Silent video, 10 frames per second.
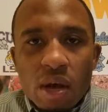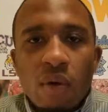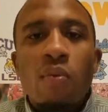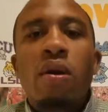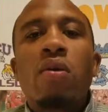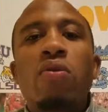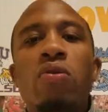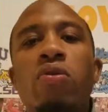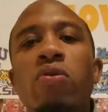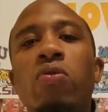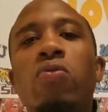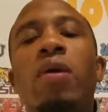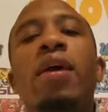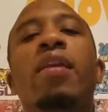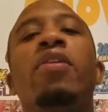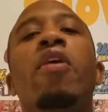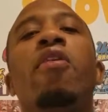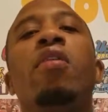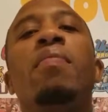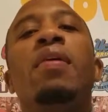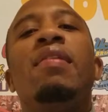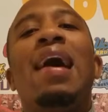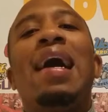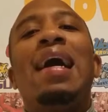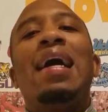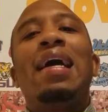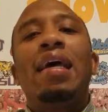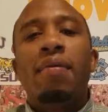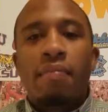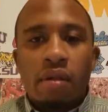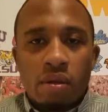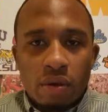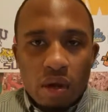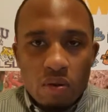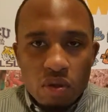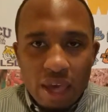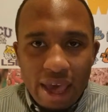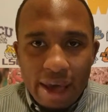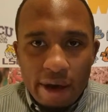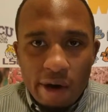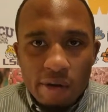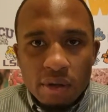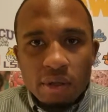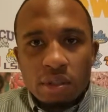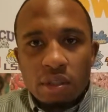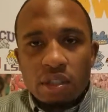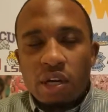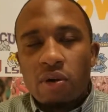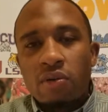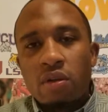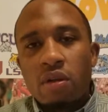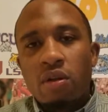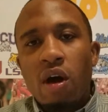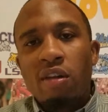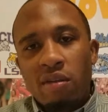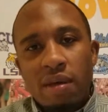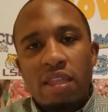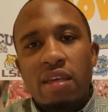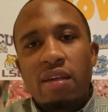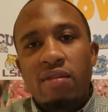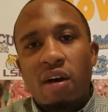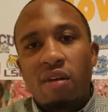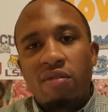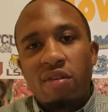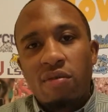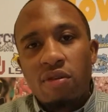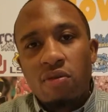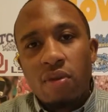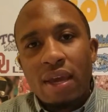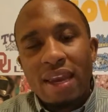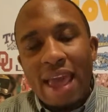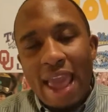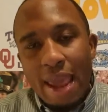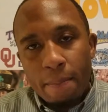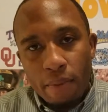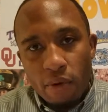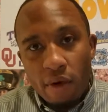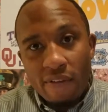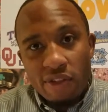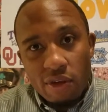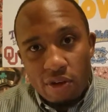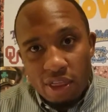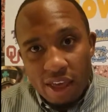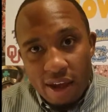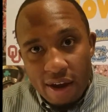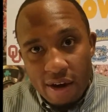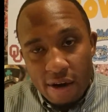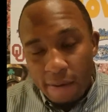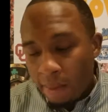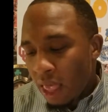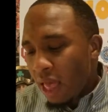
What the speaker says: We want to know what you do in tournament time, Mr. Coach Cal. So talk to me then. Talk to you in April if you're there.